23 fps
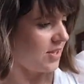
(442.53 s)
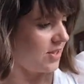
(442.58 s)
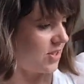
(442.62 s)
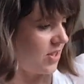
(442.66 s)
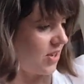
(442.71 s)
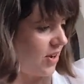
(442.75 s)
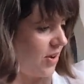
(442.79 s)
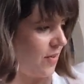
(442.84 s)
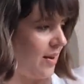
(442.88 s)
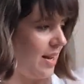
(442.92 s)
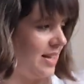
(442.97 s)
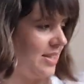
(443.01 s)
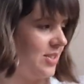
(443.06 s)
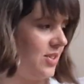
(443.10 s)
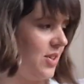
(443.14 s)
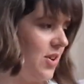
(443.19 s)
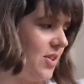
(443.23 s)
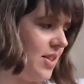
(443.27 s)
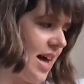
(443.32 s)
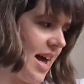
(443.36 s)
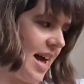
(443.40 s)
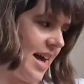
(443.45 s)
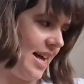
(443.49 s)
So when I
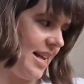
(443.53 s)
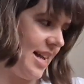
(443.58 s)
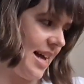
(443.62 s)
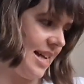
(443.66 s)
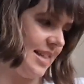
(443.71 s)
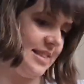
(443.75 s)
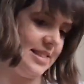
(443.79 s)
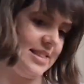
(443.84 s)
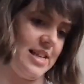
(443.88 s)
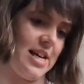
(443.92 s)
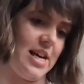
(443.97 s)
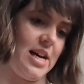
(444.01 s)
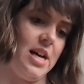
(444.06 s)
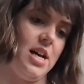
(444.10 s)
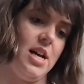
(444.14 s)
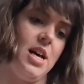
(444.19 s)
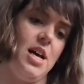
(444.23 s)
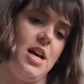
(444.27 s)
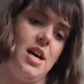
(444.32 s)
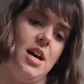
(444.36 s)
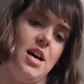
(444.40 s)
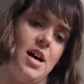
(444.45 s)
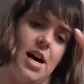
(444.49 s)
saw that at Asda,
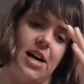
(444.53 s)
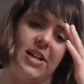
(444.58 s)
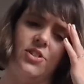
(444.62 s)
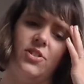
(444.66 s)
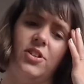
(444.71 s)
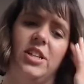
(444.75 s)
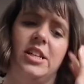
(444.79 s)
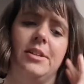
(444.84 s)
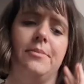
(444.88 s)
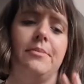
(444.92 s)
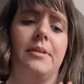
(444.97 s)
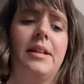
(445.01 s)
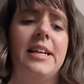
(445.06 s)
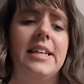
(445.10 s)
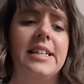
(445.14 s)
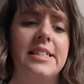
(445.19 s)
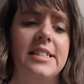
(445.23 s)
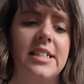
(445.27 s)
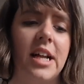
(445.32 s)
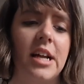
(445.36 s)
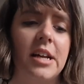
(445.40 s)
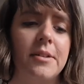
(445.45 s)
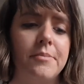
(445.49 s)
I was really
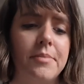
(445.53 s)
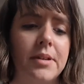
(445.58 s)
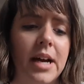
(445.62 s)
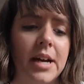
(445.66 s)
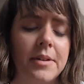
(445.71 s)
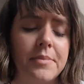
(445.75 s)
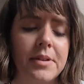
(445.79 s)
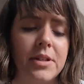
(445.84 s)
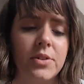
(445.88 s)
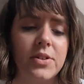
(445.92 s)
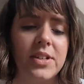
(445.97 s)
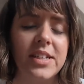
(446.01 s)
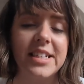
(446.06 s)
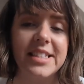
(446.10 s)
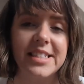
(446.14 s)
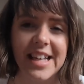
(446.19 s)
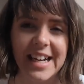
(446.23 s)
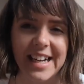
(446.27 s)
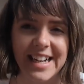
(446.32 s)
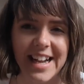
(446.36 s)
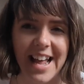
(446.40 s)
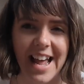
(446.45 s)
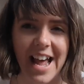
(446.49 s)
pleased. I've been looking at
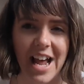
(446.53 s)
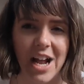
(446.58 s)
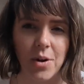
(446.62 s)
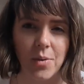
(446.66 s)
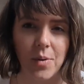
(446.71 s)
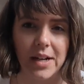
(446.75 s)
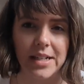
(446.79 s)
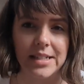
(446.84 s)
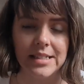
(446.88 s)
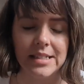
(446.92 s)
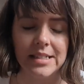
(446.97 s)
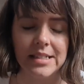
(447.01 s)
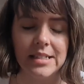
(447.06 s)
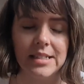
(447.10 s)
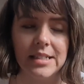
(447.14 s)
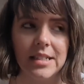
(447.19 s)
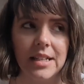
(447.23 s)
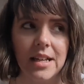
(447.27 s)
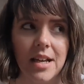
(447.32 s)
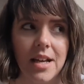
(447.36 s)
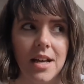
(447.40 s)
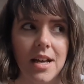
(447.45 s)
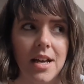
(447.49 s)
secondhand ones
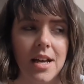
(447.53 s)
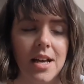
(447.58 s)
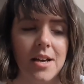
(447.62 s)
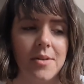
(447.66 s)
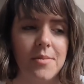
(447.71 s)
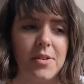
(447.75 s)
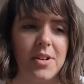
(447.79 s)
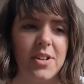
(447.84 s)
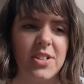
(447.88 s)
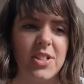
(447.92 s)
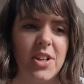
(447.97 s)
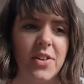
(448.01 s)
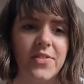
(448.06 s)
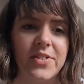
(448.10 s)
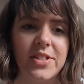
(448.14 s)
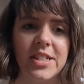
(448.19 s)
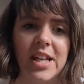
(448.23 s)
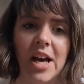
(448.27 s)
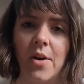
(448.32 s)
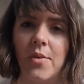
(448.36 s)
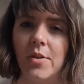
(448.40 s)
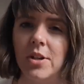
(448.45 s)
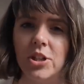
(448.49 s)
because
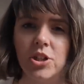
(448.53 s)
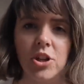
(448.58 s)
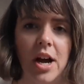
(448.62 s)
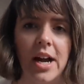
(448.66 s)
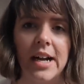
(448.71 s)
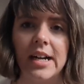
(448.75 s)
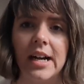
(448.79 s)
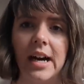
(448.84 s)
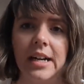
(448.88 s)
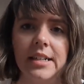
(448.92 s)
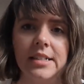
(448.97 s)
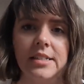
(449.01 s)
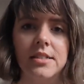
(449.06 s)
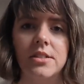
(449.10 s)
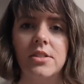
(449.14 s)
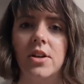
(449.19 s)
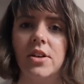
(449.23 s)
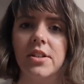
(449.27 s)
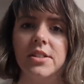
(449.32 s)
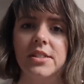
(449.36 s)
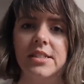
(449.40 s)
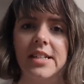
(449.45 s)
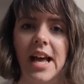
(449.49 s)
obviously I want to try and cut
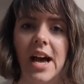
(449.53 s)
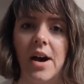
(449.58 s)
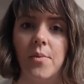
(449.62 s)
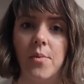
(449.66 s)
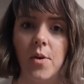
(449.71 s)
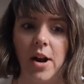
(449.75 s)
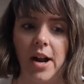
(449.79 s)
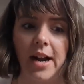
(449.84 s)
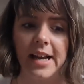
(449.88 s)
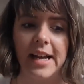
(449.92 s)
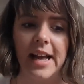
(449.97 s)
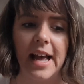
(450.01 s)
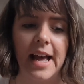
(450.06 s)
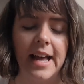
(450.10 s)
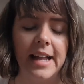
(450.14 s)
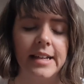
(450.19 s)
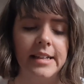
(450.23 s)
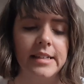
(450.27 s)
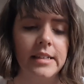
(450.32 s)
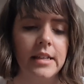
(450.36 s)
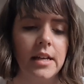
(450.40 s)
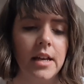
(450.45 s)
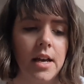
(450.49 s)
costs down where I
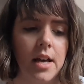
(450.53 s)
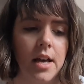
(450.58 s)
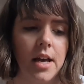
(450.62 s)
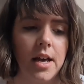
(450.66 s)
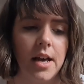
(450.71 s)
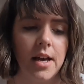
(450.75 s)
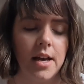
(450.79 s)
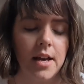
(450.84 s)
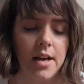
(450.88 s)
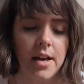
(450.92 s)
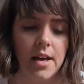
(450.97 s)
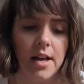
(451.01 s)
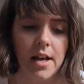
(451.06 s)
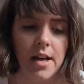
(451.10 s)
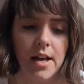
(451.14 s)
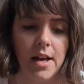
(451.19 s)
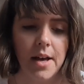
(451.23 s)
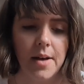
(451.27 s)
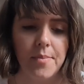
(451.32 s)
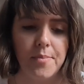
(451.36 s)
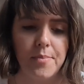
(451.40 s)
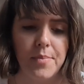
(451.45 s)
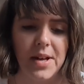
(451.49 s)
can.
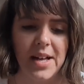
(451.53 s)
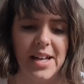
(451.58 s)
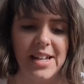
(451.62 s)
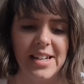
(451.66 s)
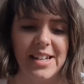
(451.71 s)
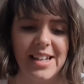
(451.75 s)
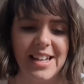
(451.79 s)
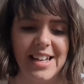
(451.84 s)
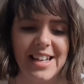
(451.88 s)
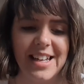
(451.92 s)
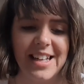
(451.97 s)
But